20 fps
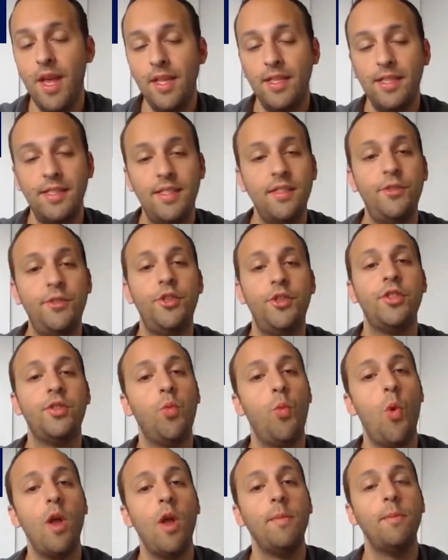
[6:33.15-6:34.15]
This is just
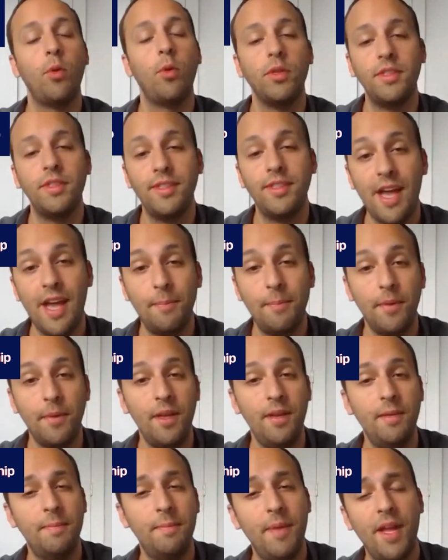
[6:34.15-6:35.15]
one more step
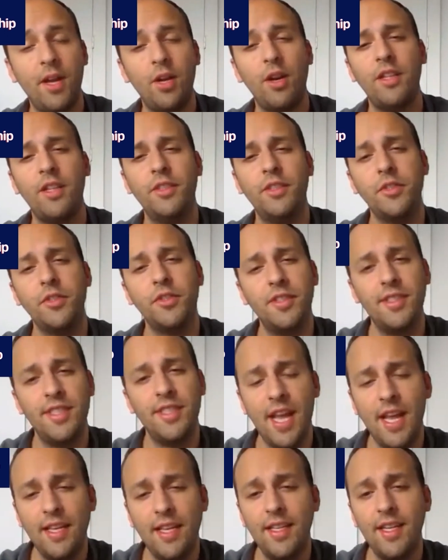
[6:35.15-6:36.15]
in better
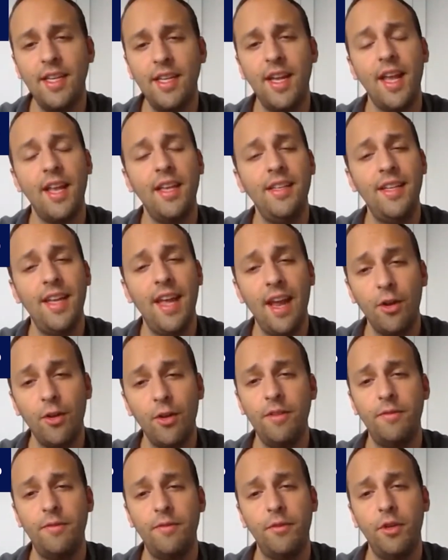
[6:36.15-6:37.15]
understanding and
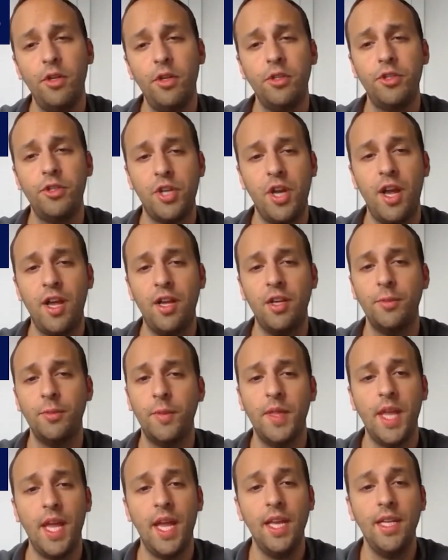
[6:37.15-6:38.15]
caring for your child
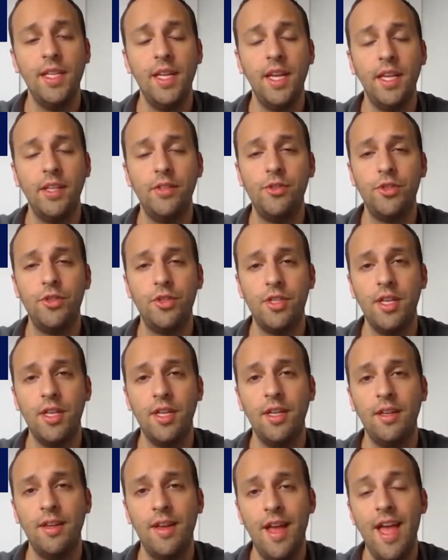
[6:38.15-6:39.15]
with A D H
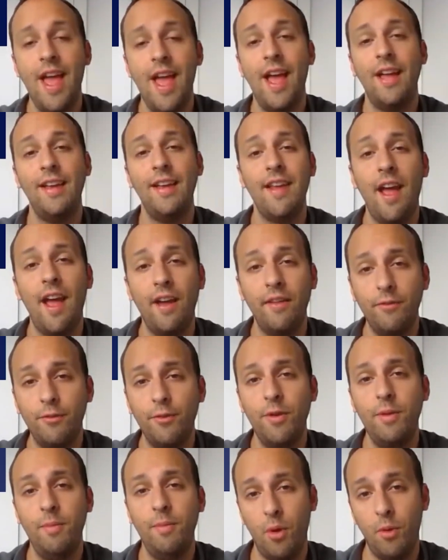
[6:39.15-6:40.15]
D, and
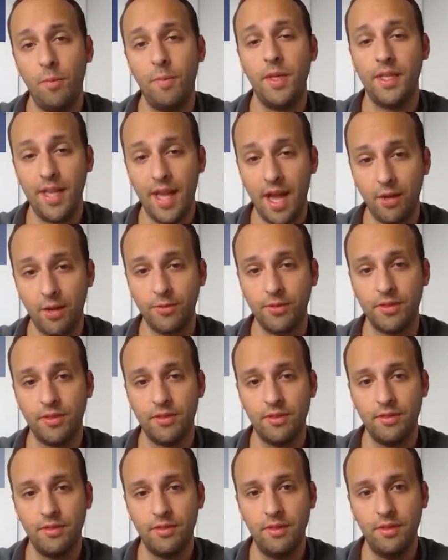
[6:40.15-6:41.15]
every moment
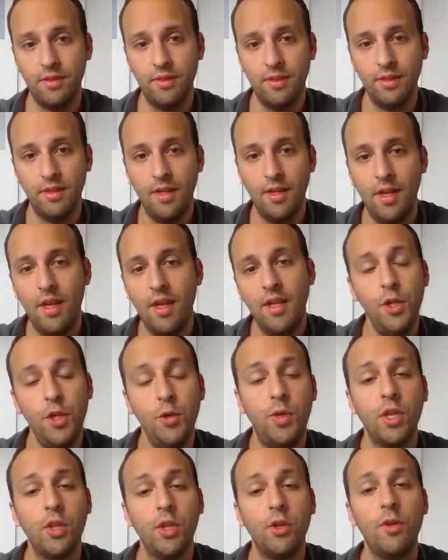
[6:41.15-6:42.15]
counts. You
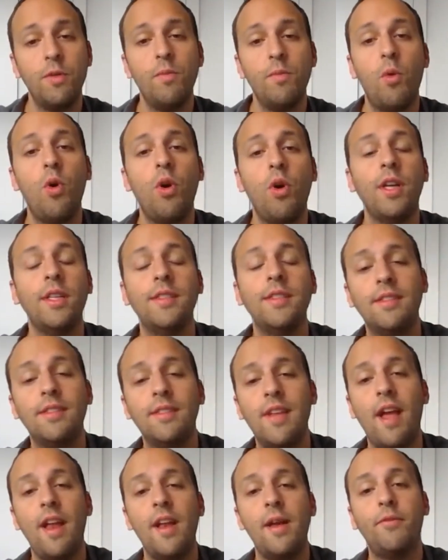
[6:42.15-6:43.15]
can learn more and
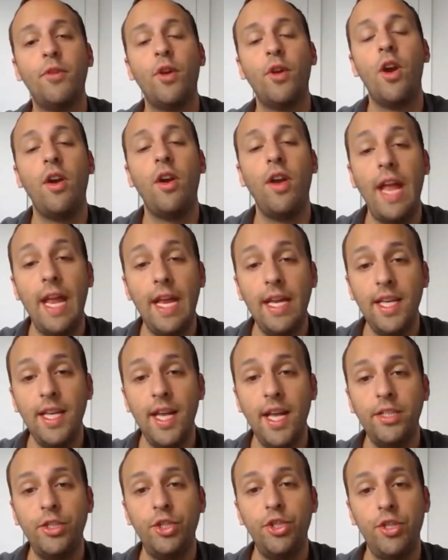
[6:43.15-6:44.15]
sign up for our A D
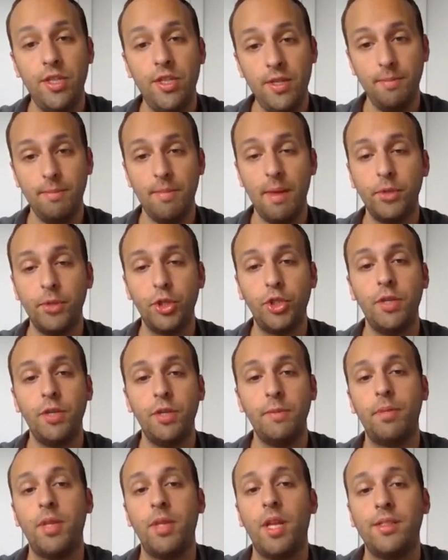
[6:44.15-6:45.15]
H D
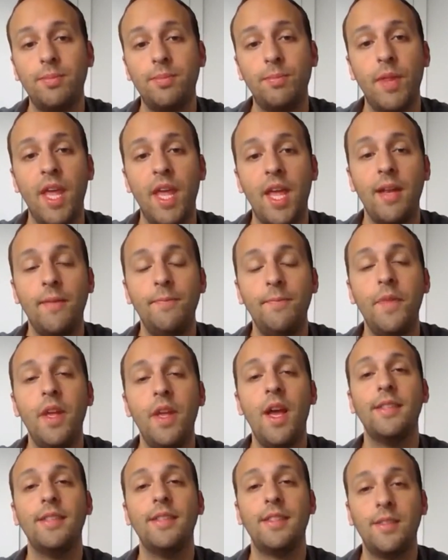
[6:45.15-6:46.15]
Membership Plus plan
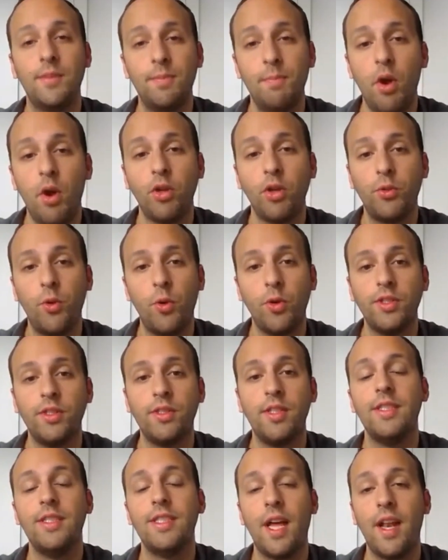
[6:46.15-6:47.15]
at
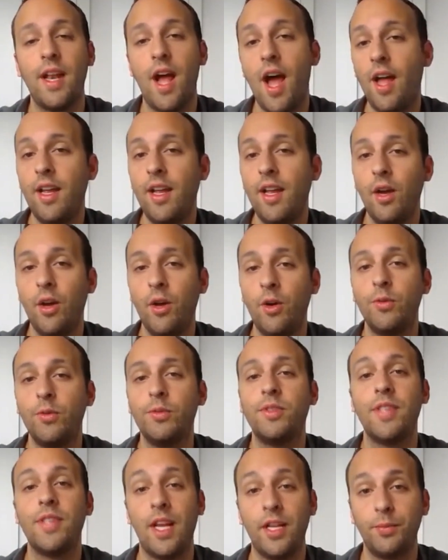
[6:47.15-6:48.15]
smartcourse dot i o
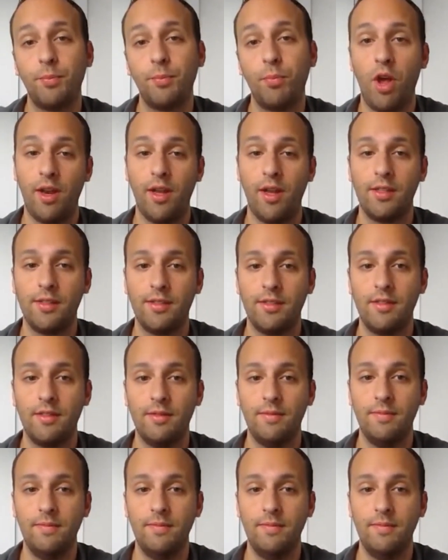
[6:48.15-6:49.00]
slash products.